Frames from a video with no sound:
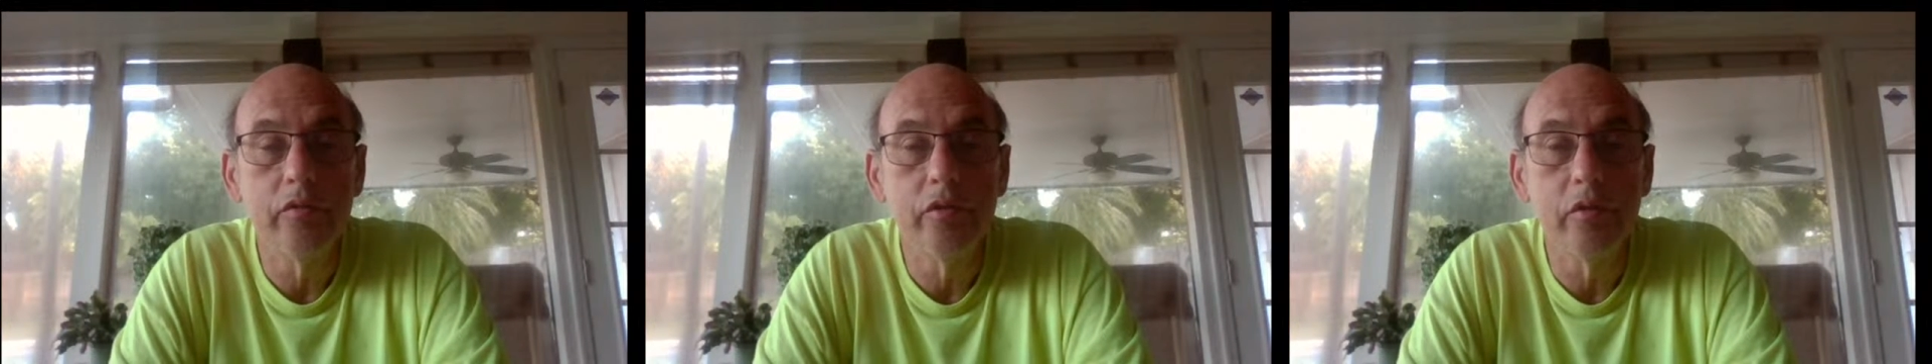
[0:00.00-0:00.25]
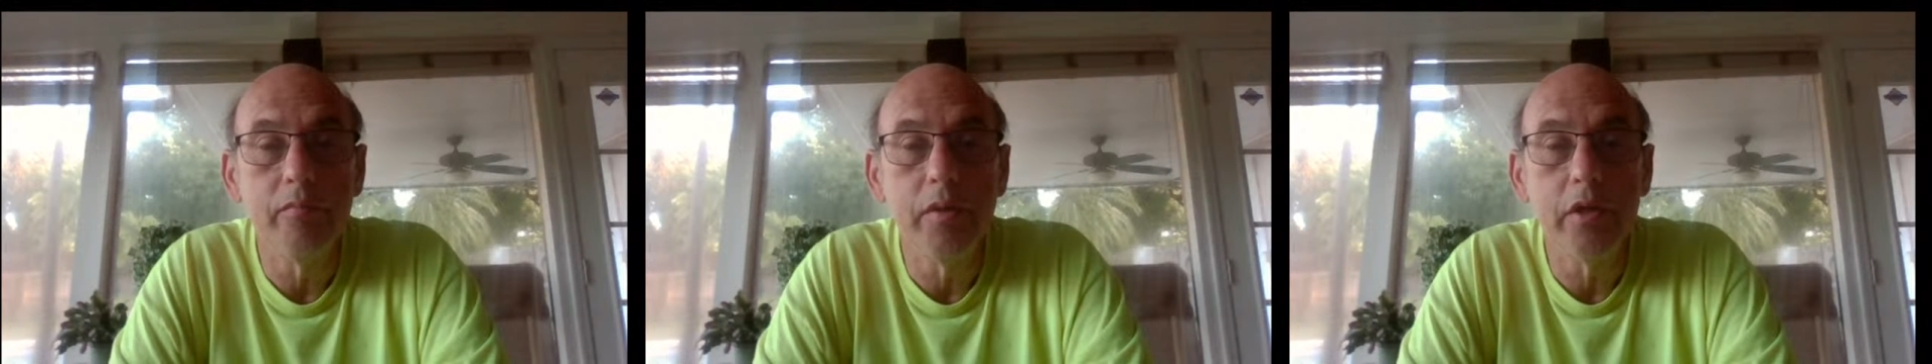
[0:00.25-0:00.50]

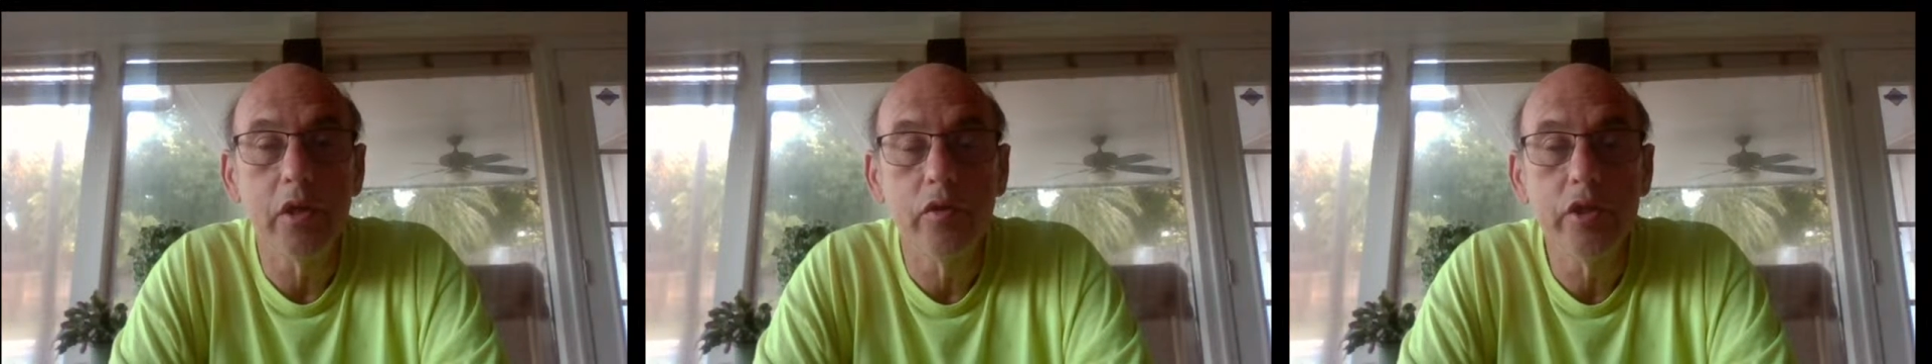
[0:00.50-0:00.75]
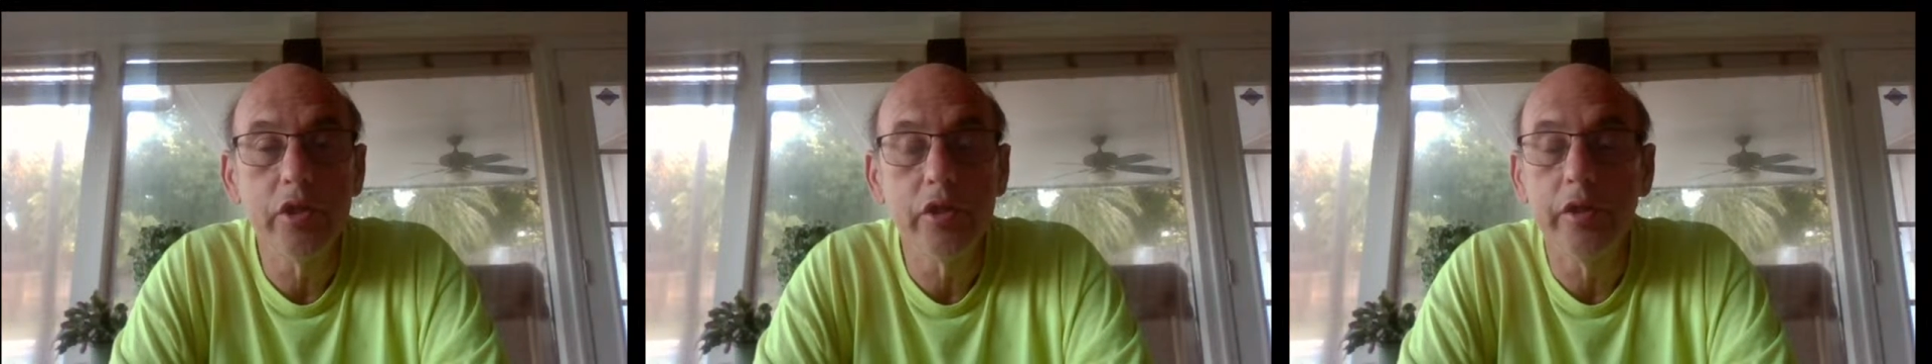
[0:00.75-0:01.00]
to be a
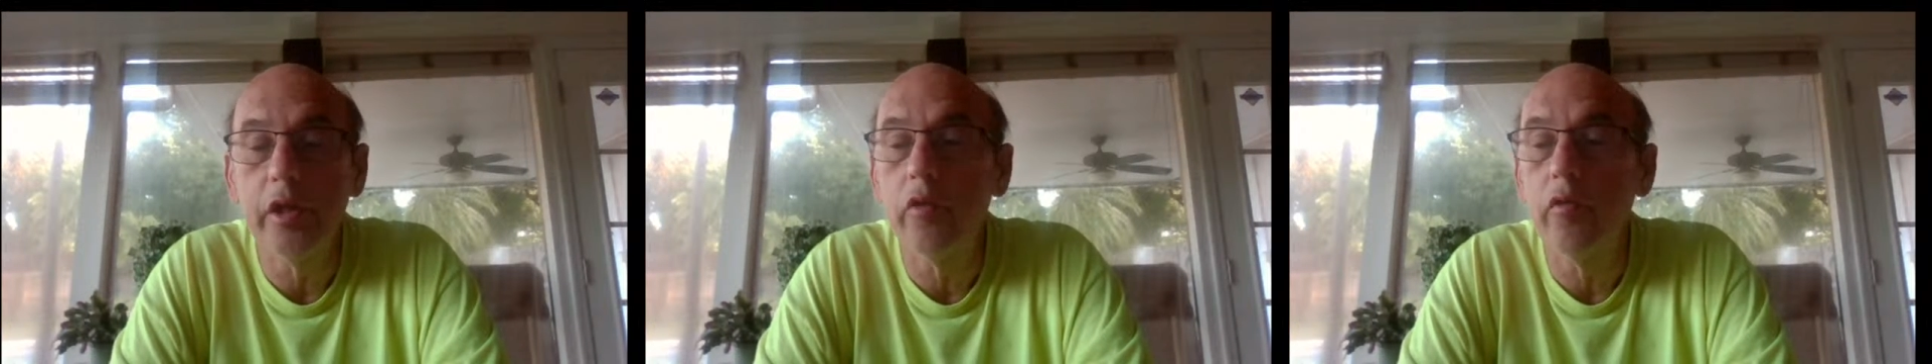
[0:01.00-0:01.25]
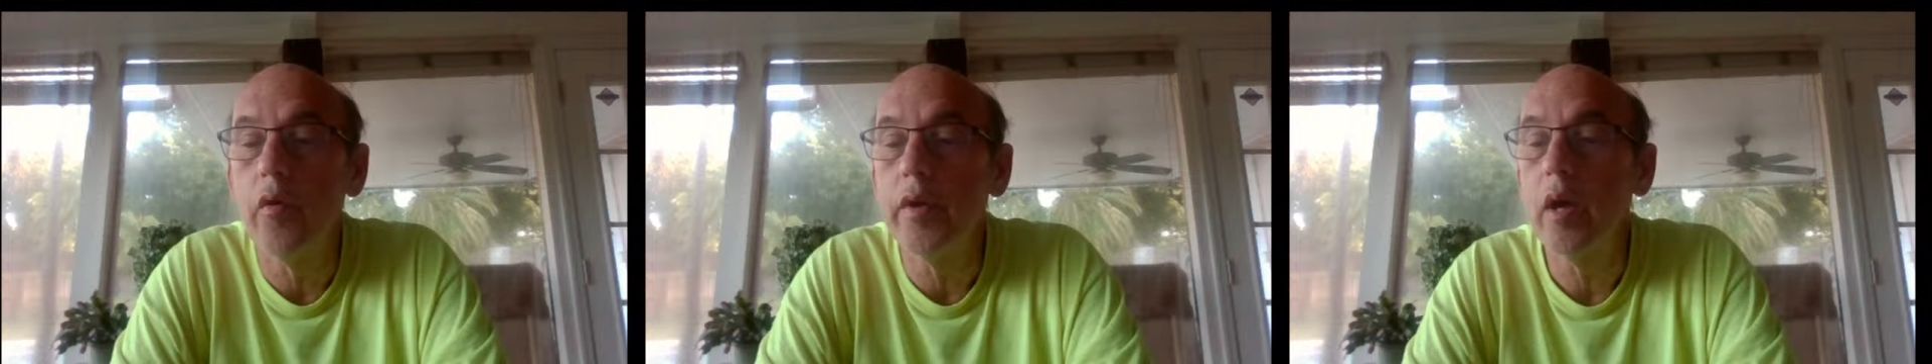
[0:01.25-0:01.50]
Christian and
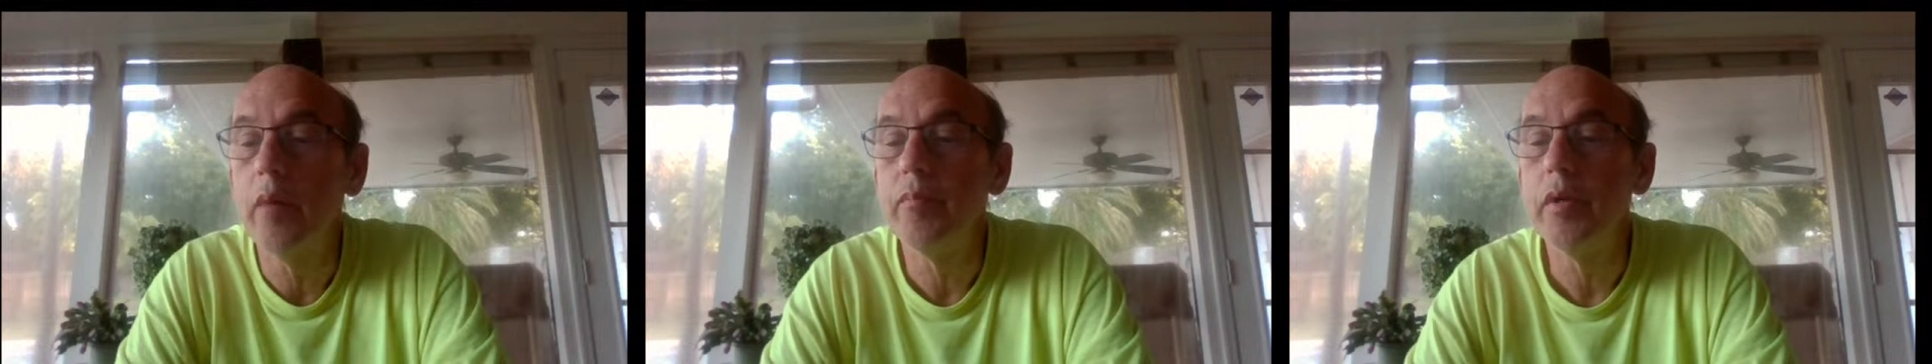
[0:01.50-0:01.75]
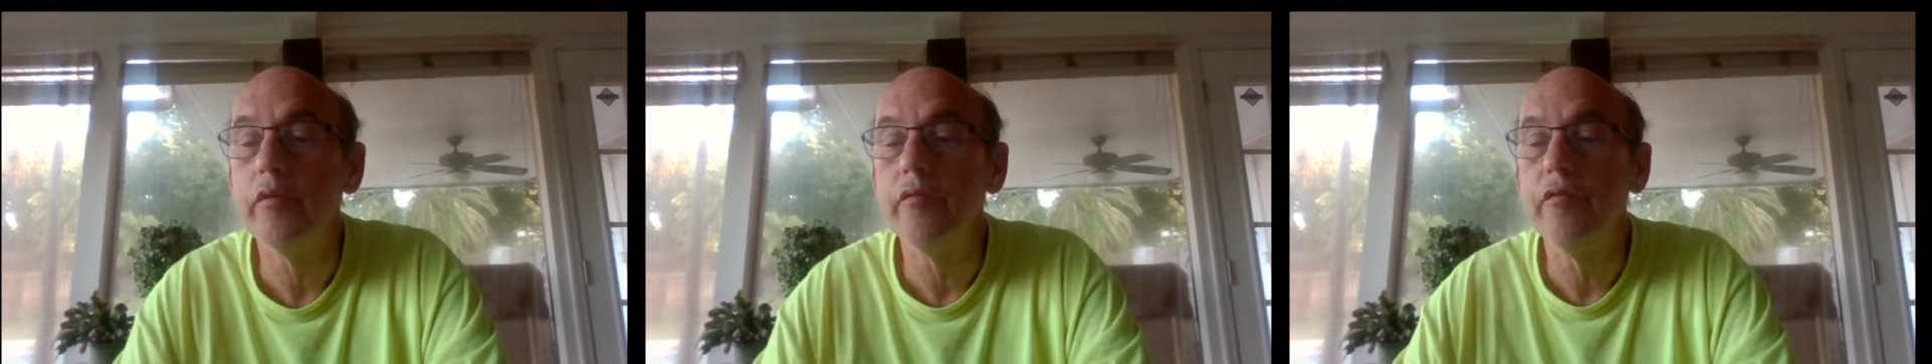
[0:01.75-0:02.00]
growing
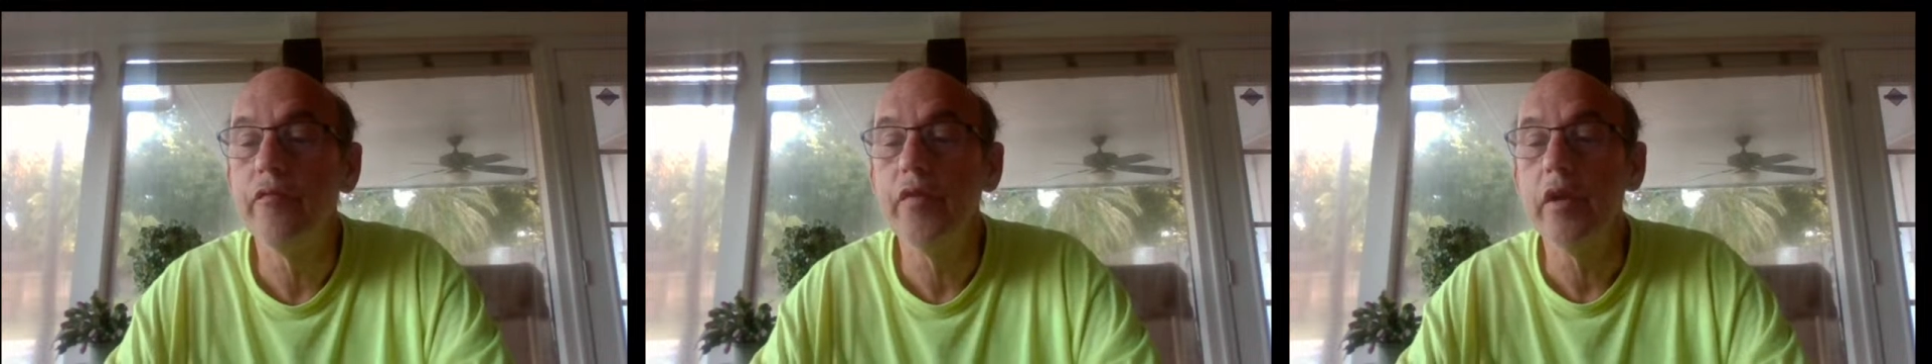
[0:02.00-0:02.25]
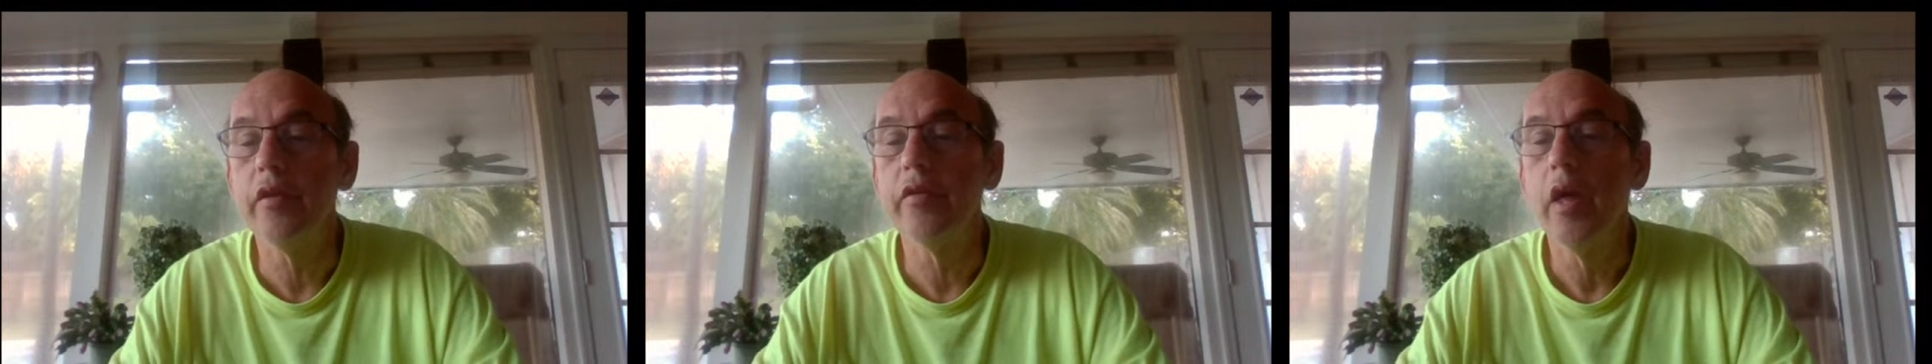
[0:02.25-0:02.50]
up in
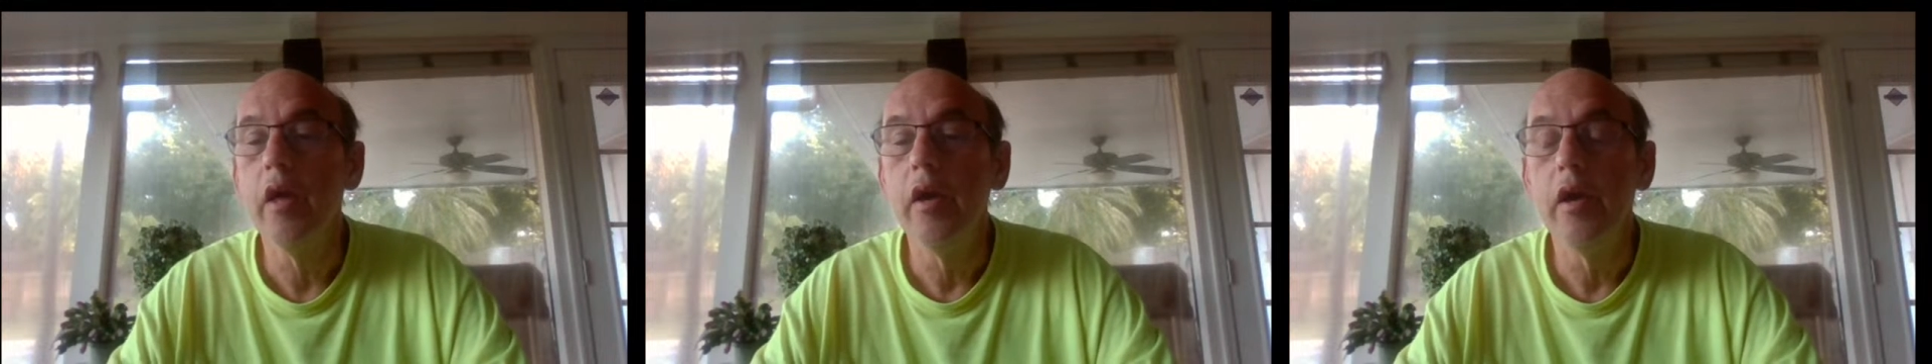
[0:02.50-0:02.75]
faith.